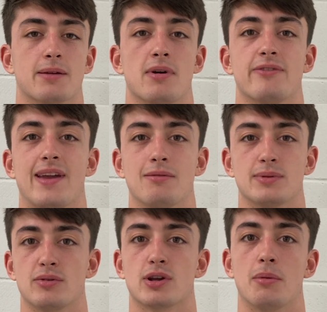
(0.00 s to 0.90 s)
like my
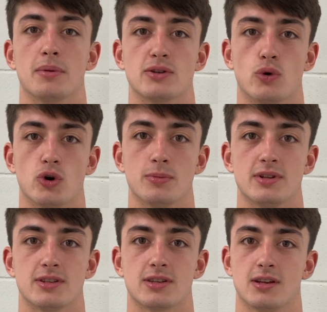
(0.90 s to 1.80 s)
family's able to come to my
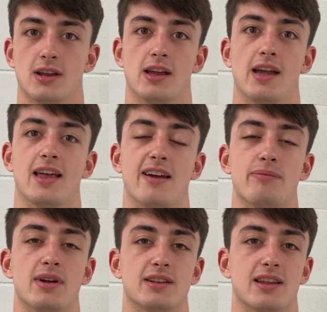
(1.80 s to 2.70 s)
tournaments.
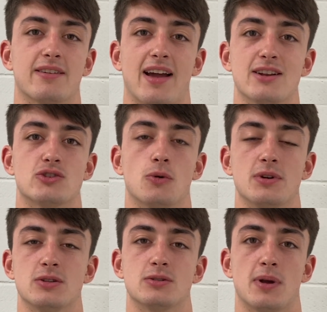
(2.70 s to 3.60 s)
I've met, I've had so
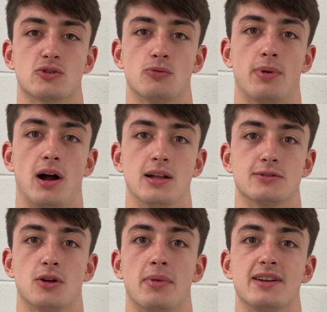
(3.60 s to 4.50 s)
many special bonds
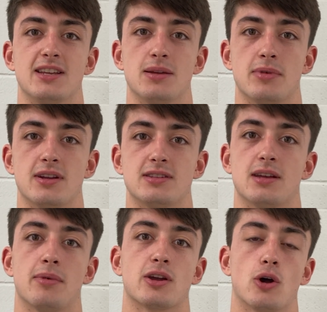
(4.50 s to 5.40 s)
with all my teammates
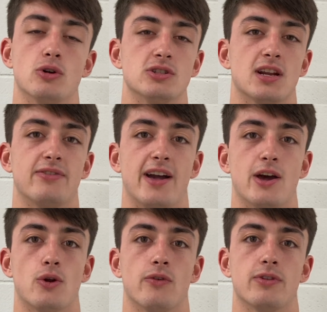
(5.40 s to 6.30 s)
and like coaches that I've
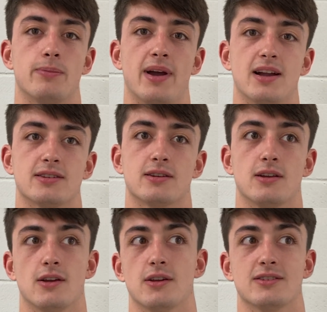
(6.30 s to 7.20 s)
had over the past
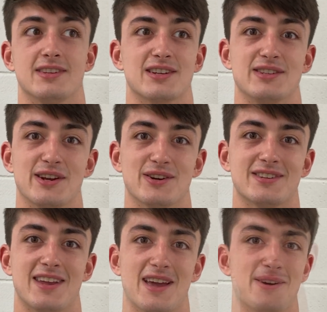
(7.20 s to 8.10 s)
six
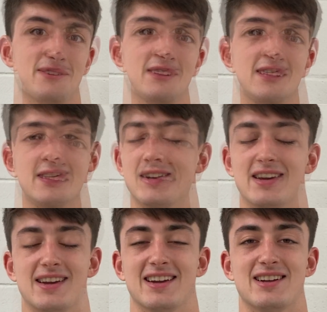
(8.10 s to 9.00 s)
years now. It was,
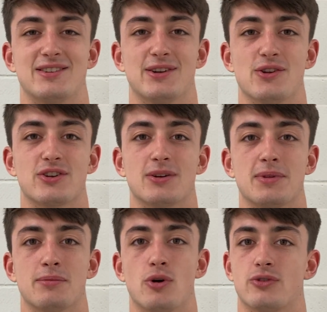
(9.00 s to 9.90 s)
it's still some
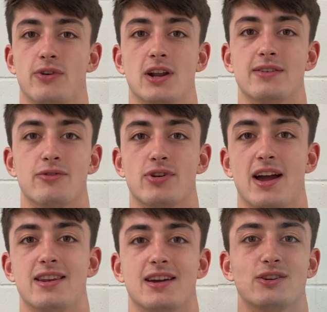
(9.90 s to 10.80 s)
of the most fun I've ever
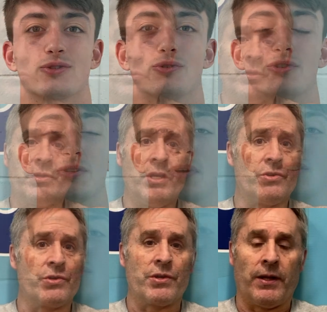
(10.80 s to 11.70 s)
had in high school. It
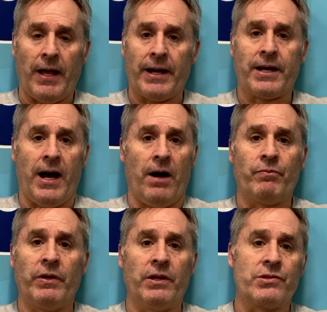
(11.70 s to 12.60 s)
teaches you a lot of
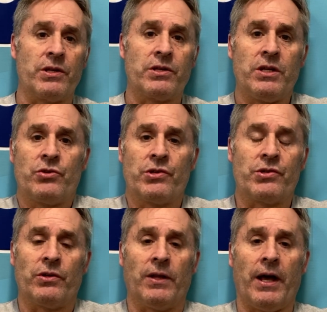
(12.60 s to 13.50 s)
confidence. It
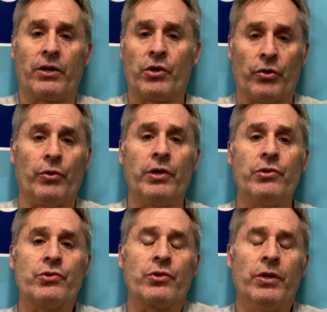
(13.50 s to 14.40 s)
teaches you a lot of courage.
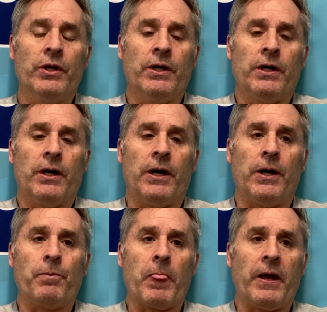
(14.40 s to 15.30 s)

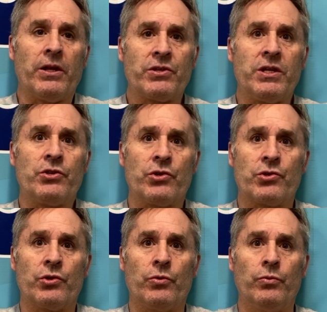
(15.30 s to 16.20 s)
Um, and it
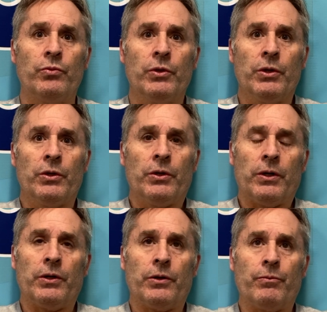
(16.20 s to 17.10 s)
teaches you
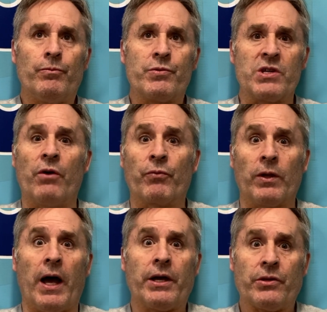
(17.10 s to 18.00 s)
uh,
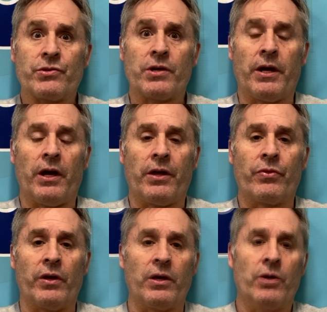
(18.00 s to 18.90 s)
self-reliance, I, I,
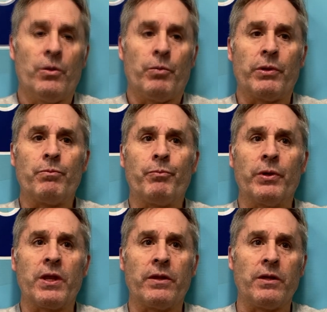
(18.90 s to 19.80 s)
think. But,
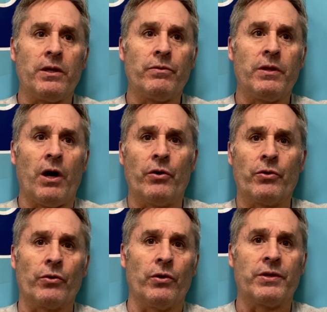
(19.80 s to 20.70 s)
but then the, the
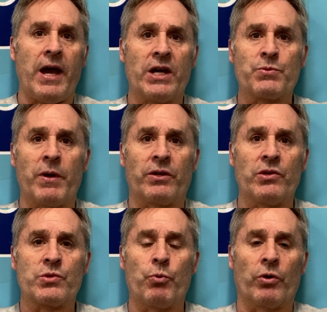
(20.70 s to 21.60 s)
underlooked aspect
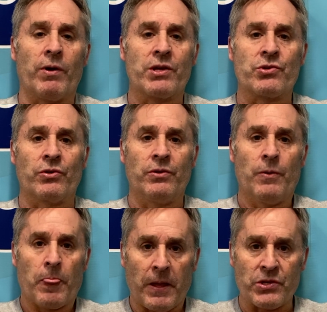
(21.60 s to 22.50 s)
of the sport of wrestling
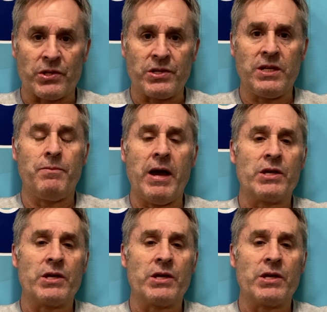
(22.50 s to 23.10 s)
is the team